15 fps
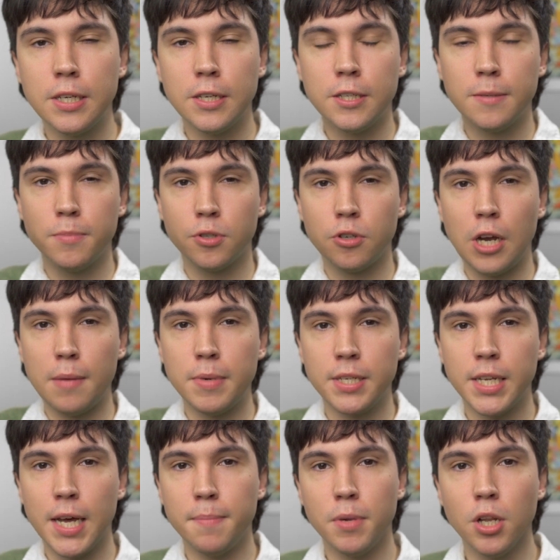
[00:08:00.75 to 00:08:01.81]
subscribing
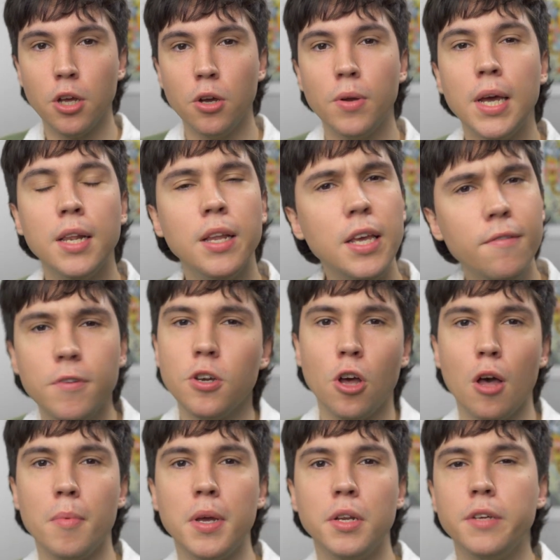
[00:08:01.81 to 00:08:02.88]
down below and leave a
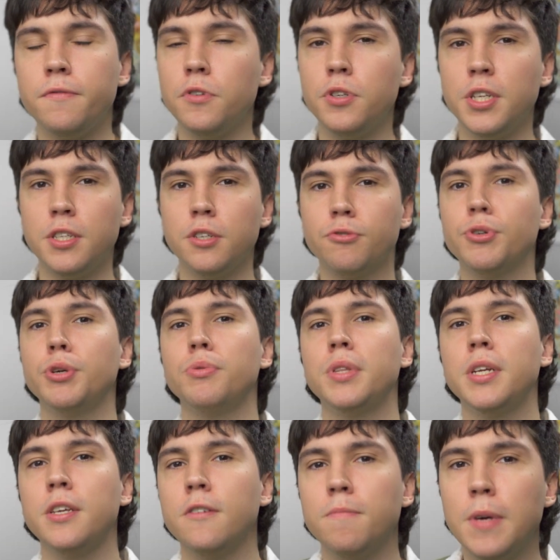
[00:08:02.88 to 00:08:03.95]
comment if you disagree with
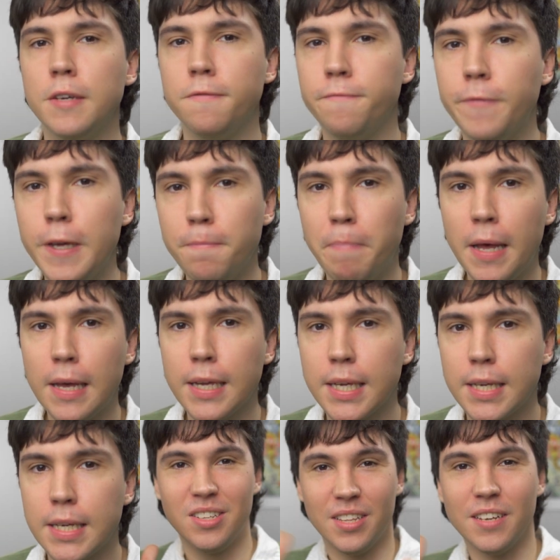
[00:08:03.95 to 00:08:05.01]
any of my
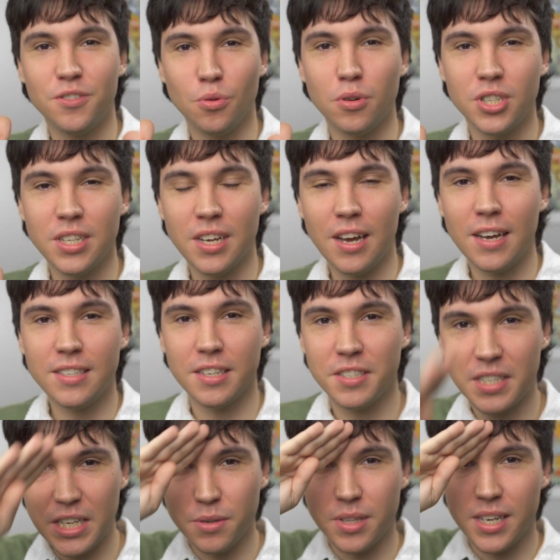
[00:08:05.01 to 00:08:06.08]
feedback. Thanks for watching guys, I'll
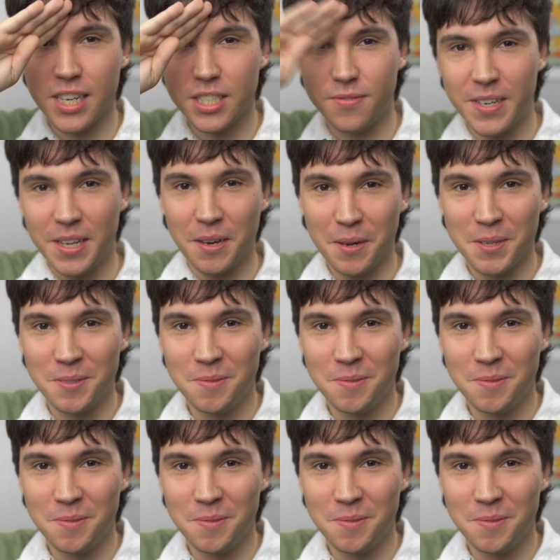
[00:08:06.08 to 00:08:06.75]
see you in the next video.